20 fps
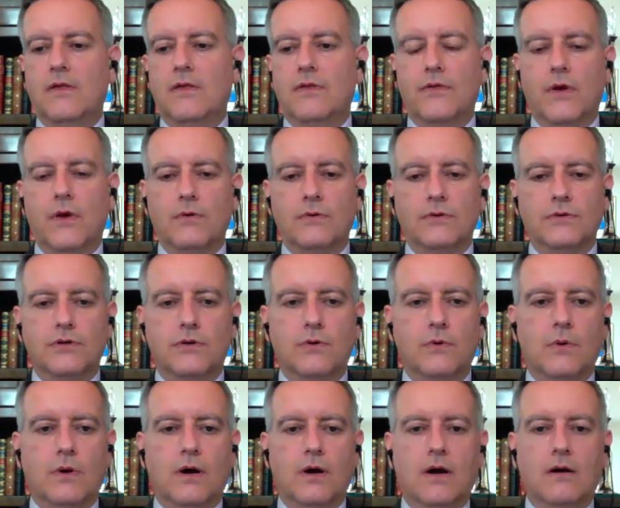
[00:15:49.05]
those
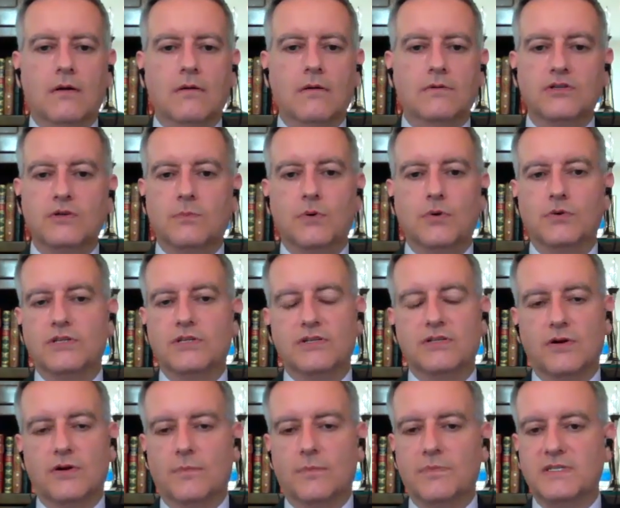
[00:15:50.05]
who are supporters
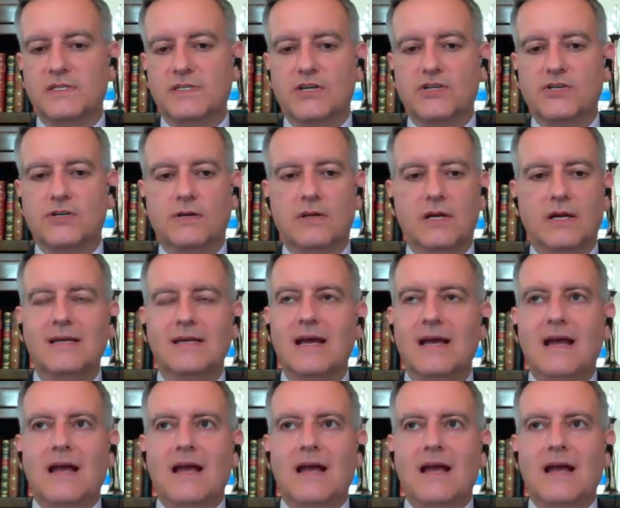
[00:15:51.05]
of the opposition.